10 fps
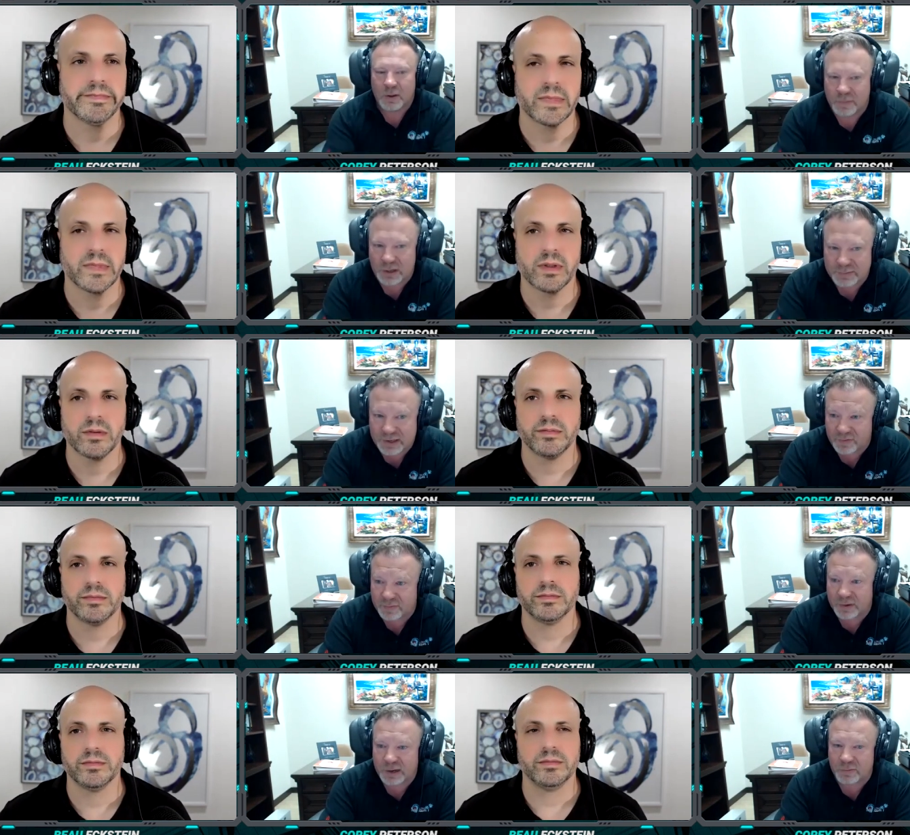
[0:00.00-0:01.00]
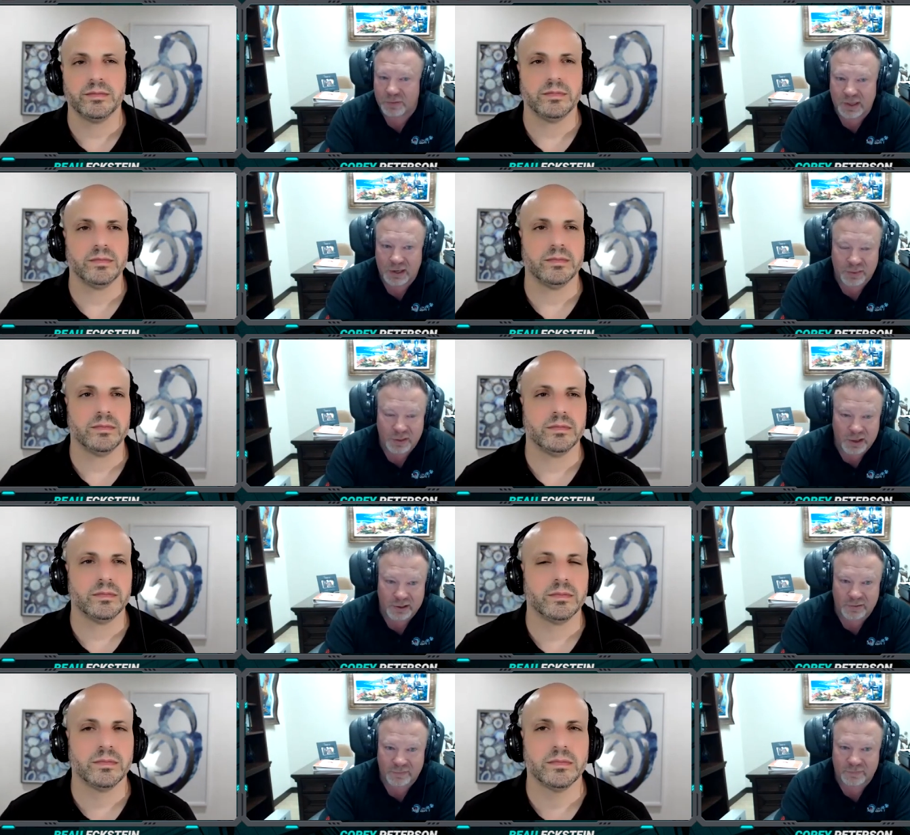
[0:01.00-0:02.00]
Speaker 1: but I'm definitely buying with that thought
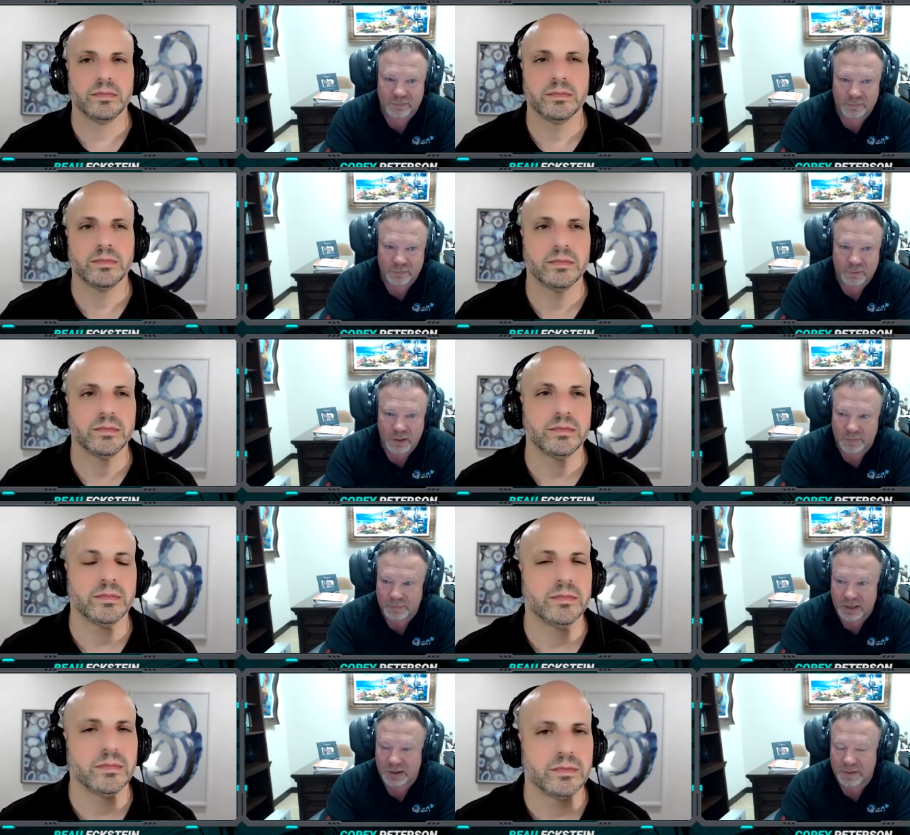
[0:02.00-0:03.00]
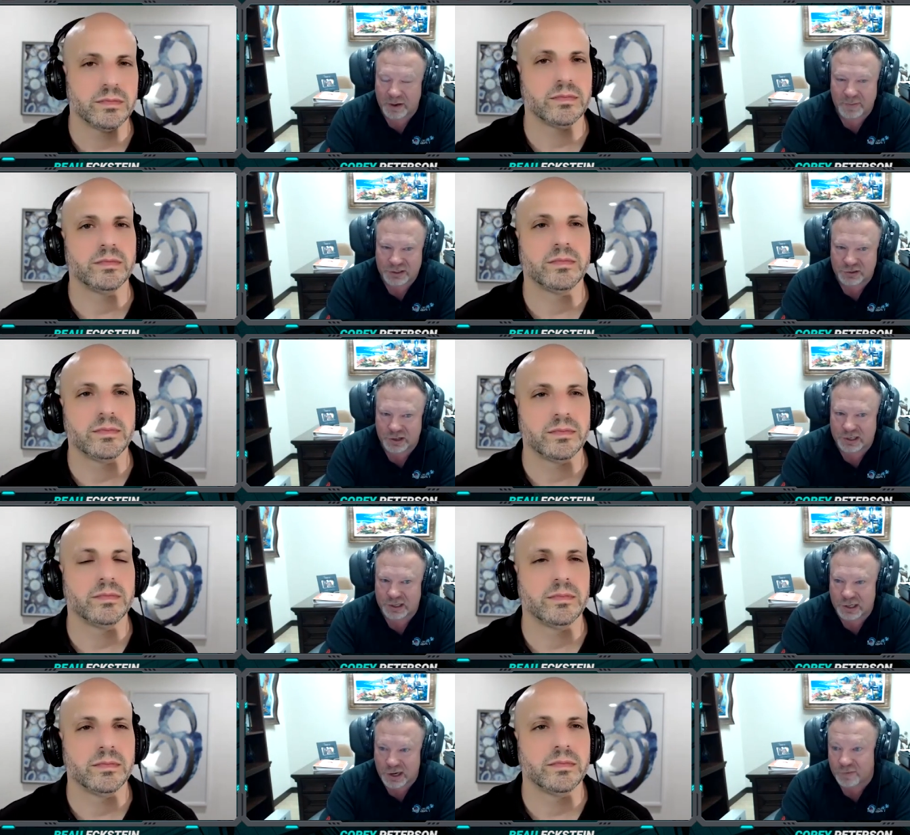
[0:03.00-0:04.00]
of, man, I better make sure I
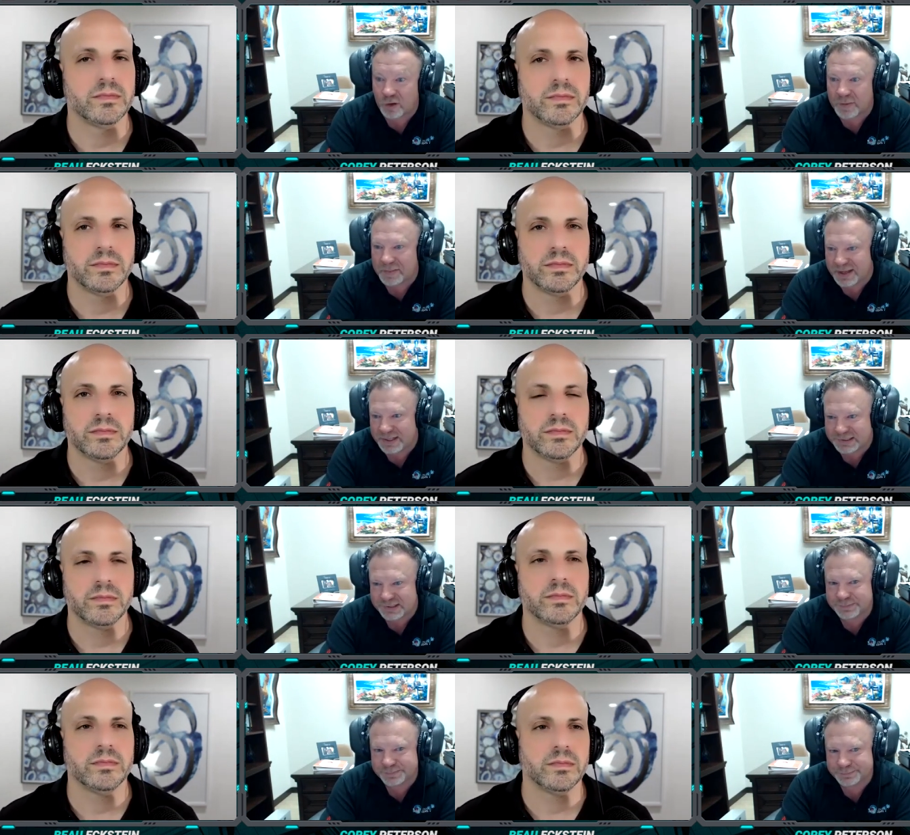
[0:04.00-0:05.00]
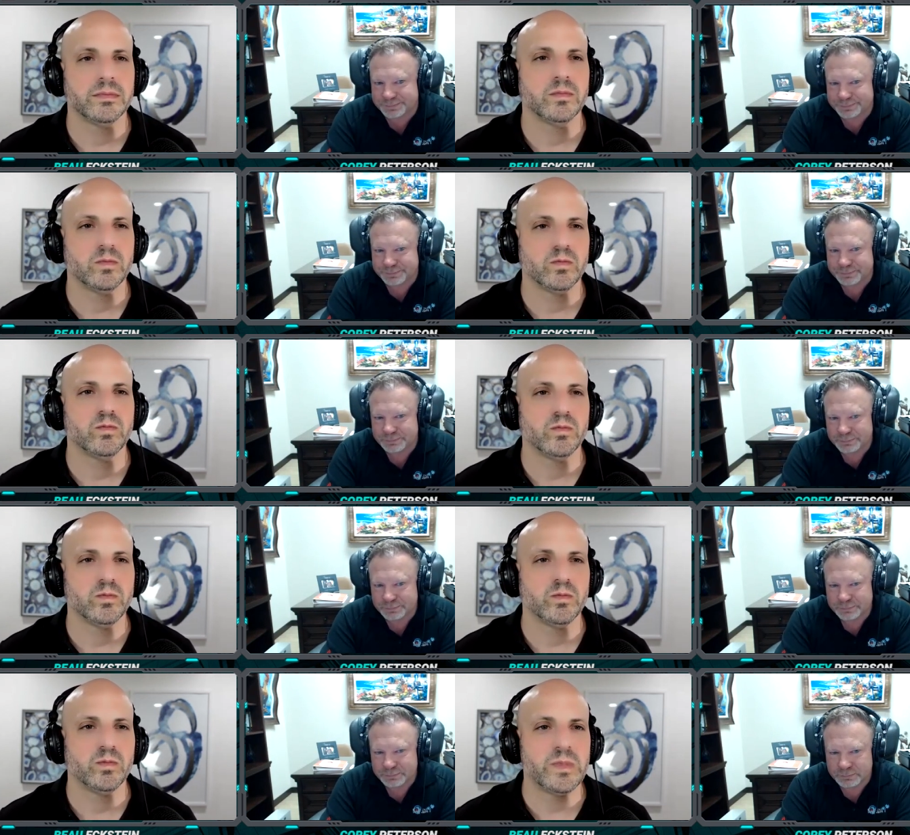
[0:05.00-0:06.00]
can cover all my bets.
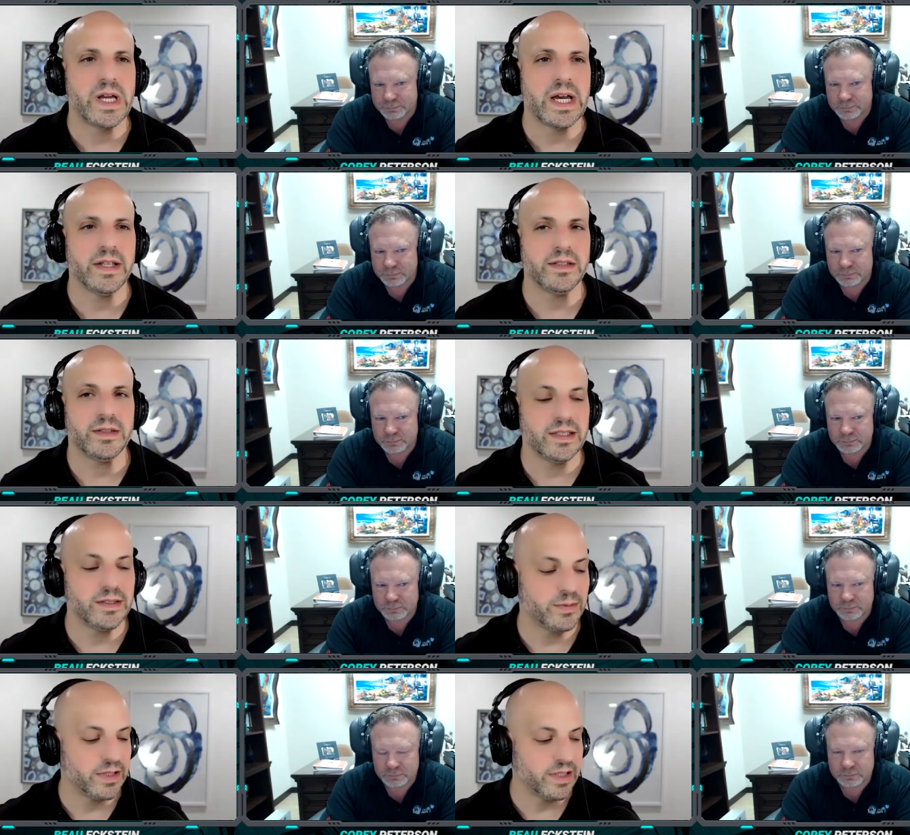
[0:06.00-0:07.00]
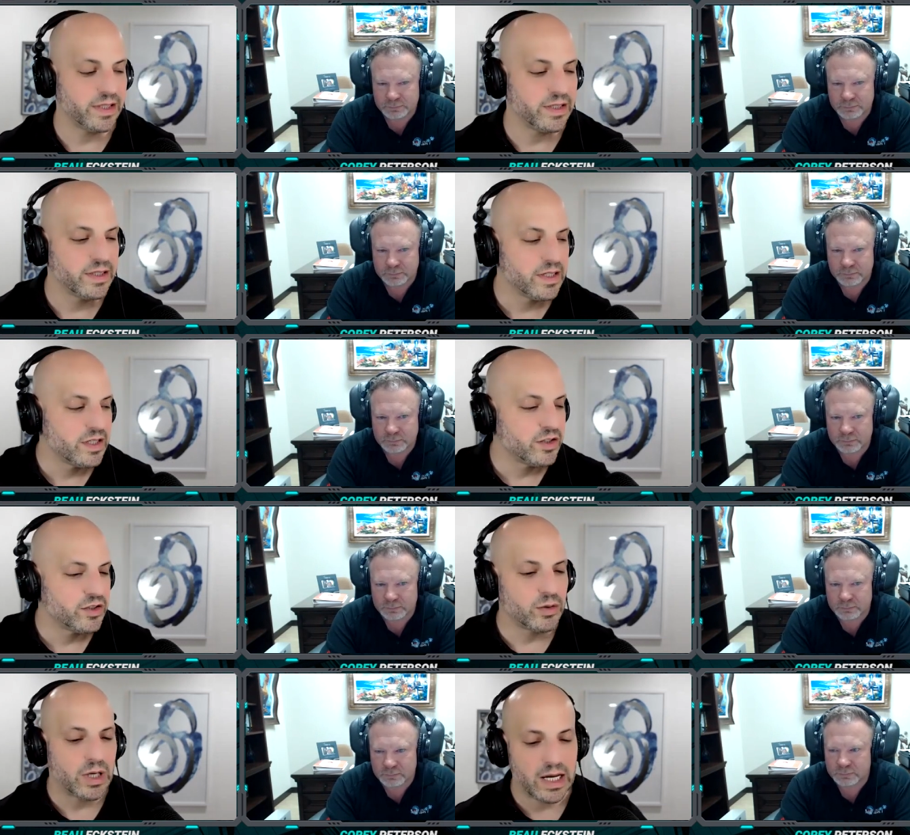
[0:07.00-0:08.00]
Speaker 2: Yeah, that's that's really good.
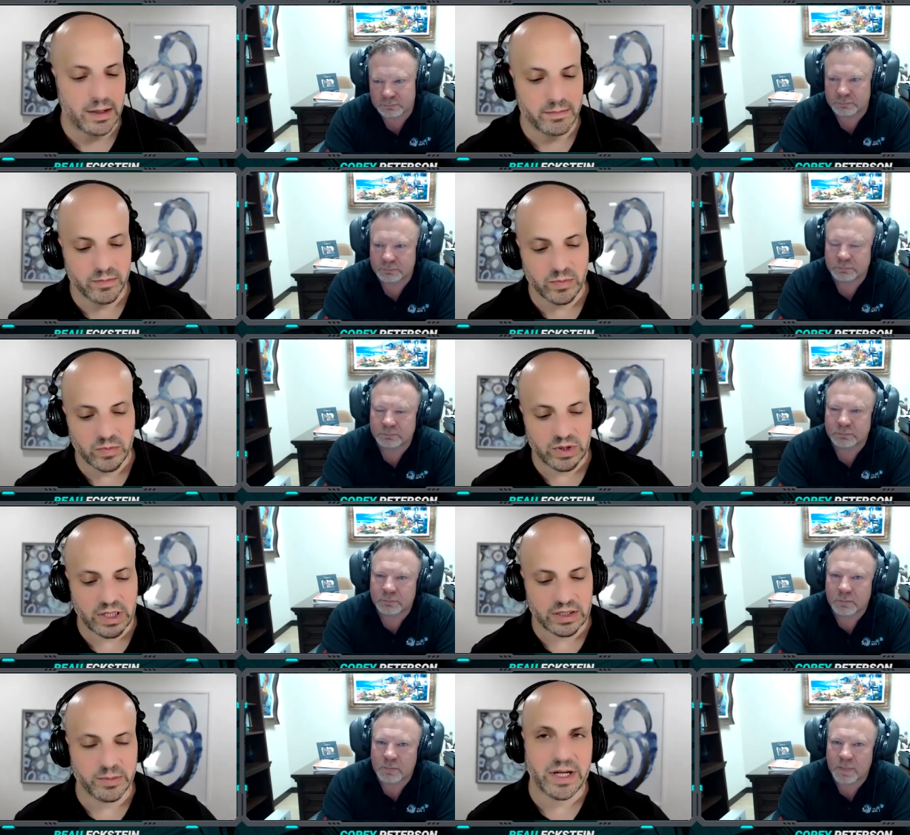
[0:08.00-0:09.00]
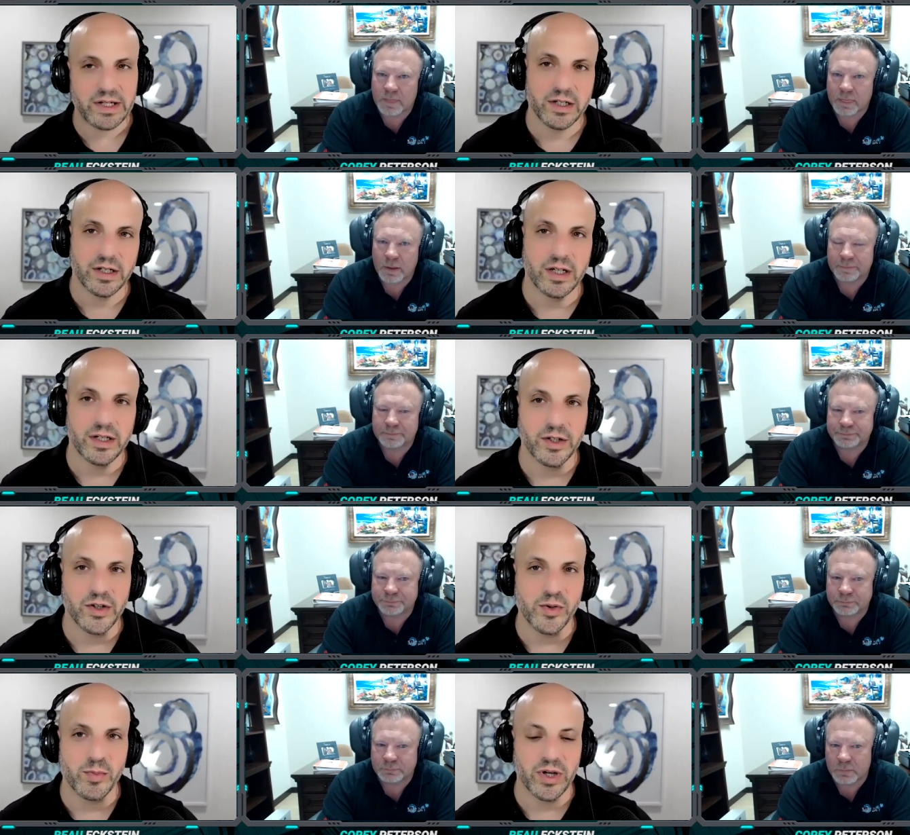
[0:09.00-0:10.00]
So um, tell us about your your
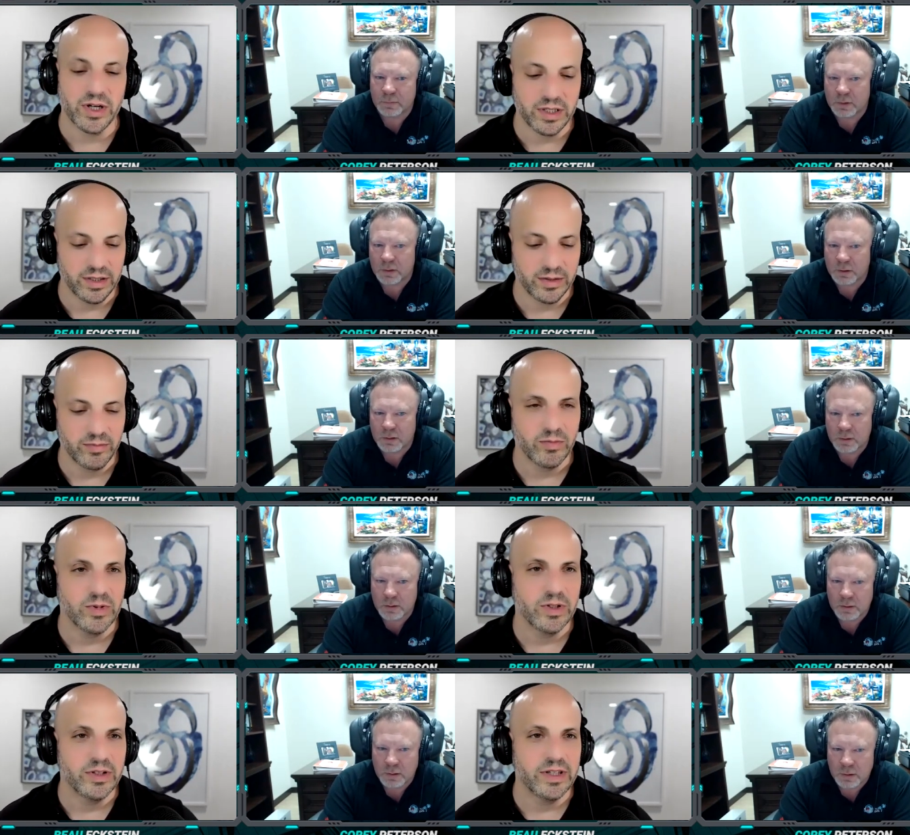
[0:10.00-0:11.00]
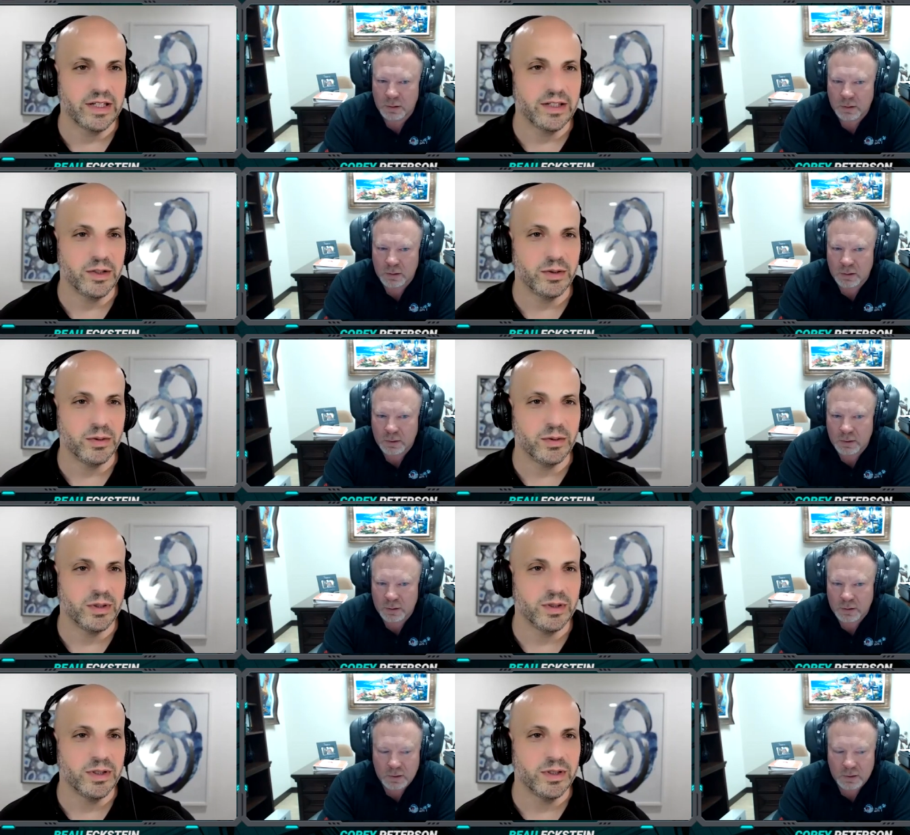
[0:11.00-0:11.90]
new book that you